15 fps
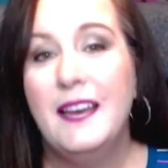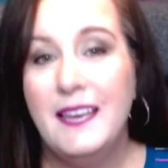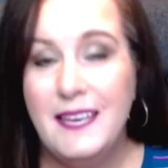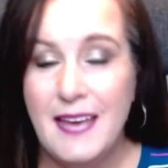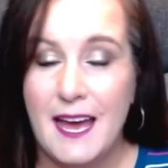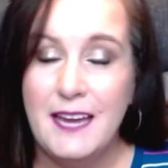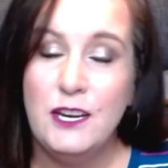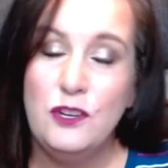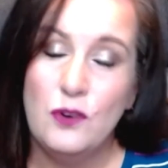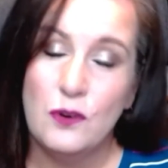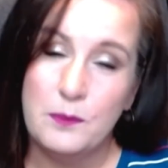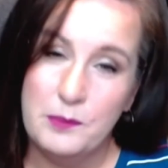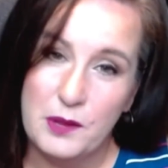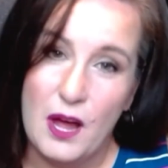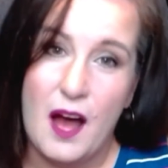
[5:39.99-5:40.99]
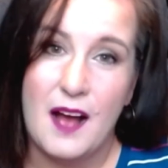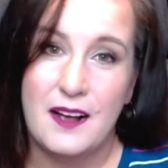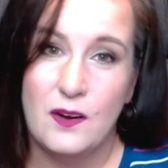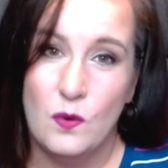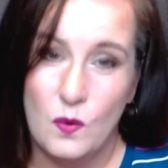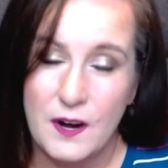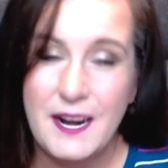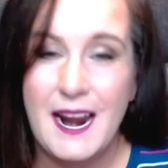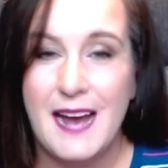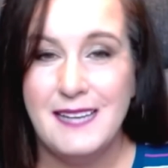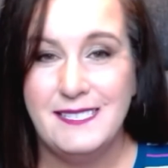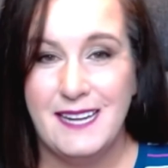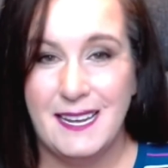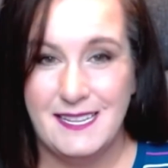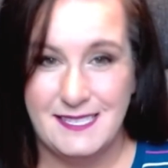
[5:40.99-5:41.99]
get your block
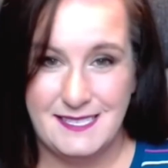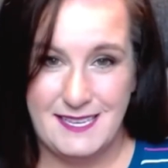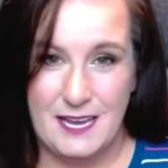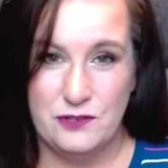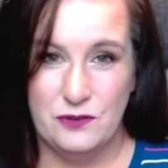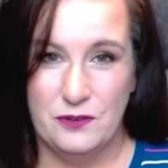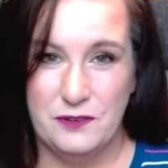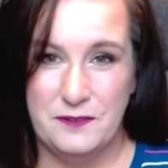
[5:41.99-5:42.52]
organized and scheduled.